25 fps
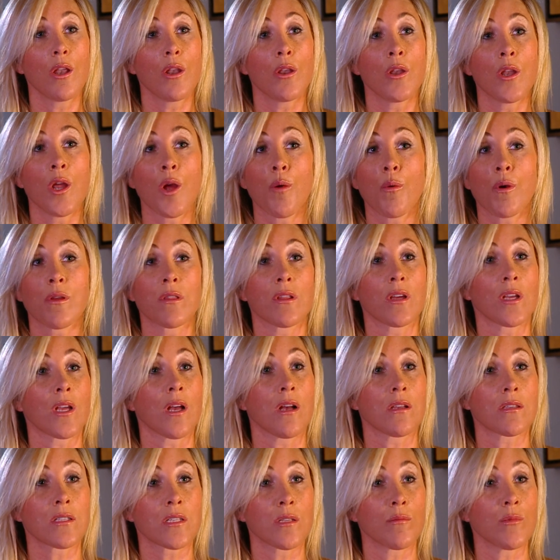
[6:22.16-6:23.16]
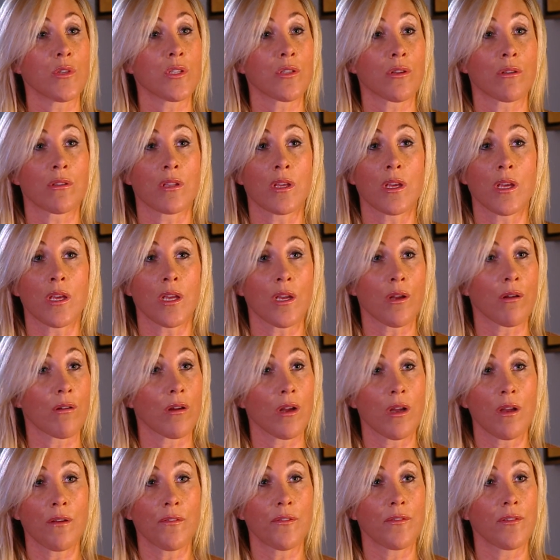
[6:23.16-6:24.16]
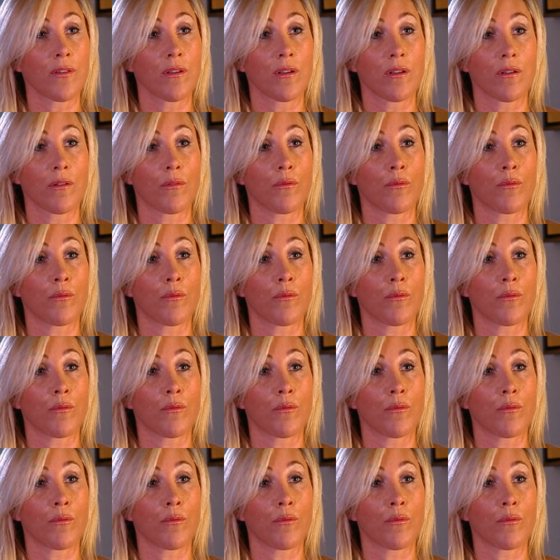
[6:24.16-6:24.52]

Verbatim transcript: No other customers on the aircraft